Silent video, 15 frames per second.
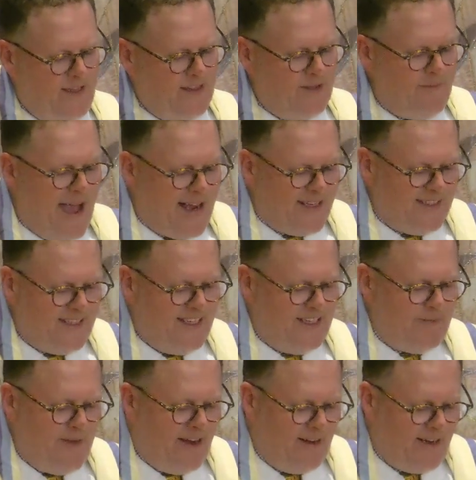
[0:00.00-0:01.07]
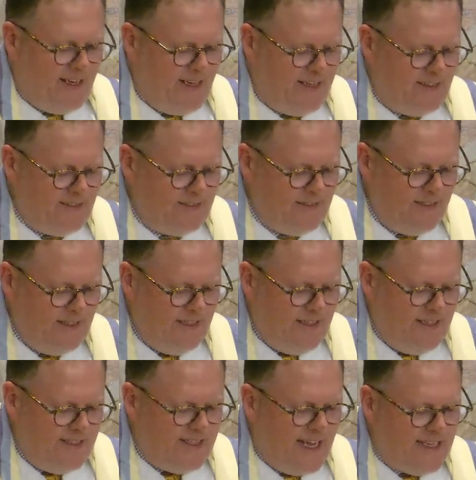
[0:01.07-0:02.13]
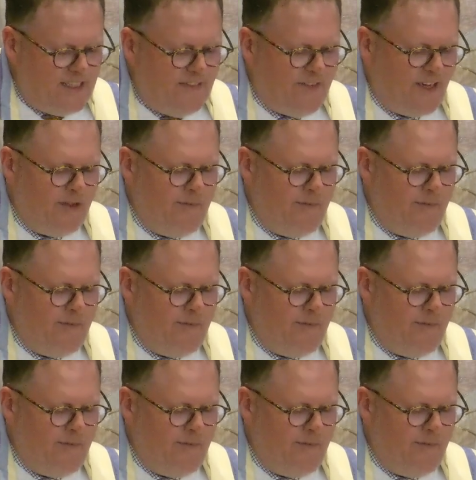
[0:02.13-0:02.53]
The magazine Scientific